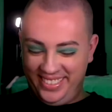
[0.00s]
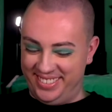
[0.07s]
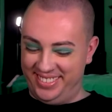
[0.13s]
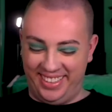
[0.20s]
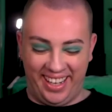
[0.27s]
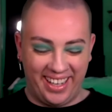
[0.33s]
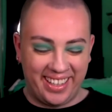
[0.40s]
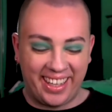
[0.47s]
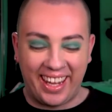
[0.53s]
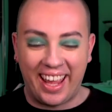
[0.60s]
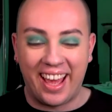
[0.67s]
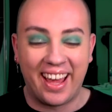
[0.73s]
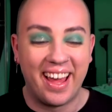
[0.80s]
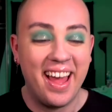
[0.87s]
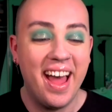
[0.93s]
I
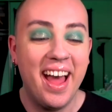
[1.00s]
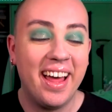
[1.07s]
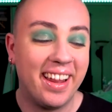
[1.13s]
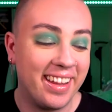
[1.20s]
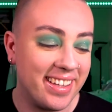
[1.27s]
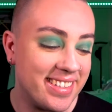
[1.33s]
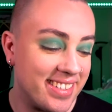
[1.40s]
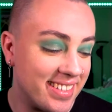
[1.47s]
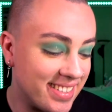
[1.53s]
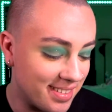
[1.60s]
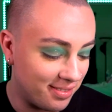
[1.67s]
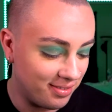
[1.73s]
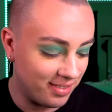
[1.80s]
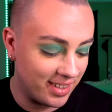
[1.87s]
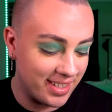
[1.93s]
can't. This
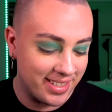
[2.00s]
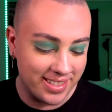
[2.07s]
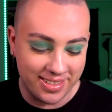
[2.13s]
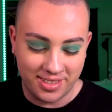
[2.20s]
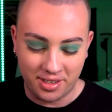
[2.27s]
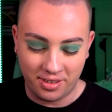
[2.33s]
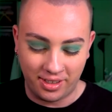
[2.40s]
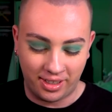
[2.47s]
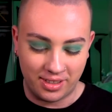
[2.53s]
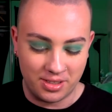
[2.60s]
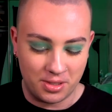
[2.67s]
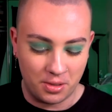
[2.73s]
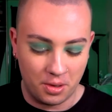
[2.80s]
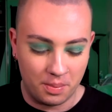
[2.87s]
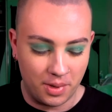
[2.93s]
is turning
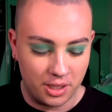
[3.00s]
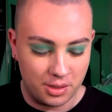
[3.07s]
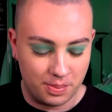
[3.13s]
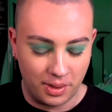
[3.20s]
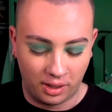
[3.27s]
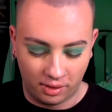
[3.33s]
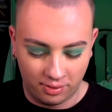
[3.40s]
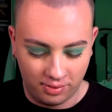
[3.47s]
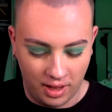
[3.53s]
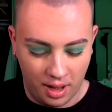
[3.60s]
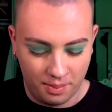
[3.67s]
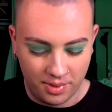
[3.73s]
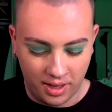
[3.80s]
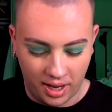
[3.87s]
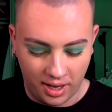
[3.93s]
into a much bigger
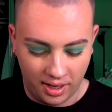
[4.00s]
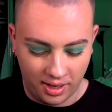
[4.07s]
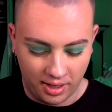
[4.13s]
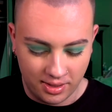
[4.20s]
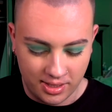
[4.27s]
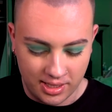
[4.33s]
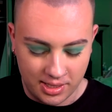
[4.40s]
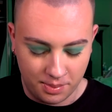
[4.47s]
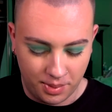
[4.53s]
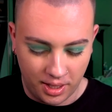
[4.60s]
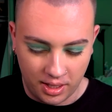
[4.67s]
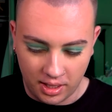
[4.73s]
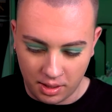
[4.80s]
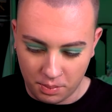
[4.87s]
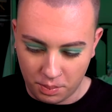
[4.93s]
flop than I had
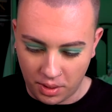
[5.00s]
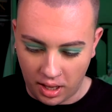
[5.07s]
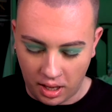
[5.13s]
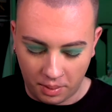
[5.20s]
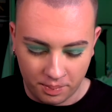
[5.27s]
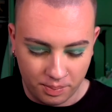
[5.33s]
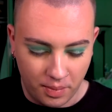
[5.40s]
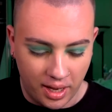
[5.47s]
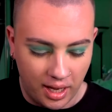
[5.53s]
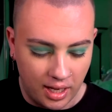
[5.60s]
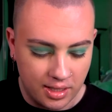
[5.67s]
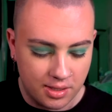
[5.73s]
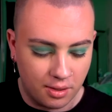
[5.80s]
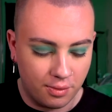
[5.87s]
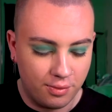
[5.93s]
anticipated it being. My
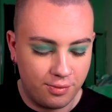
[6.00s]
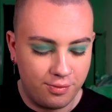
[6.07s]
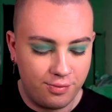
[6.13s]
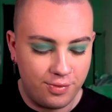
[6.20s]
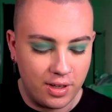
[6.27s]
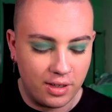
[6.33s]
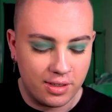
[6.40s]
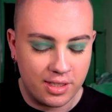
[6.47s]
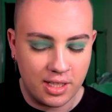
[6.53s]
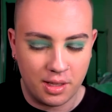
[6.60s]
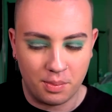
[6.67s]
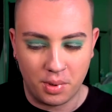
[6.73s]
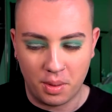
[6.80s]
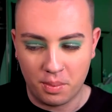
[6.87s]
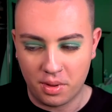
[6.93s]
hands are filled to the
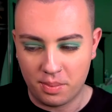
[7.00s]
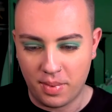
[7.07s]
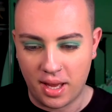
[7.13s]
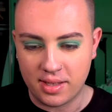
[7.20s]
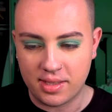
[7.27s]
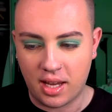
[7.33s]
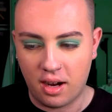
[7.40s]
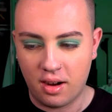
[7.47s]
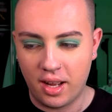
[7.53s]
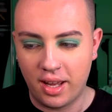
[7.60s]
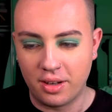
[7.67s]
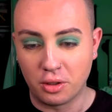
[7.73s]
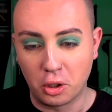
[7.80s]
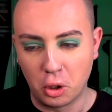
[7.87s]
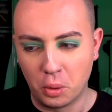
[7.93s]
brim with mascara
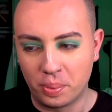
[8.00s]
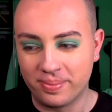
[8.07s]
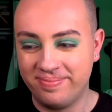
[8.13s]
and goop.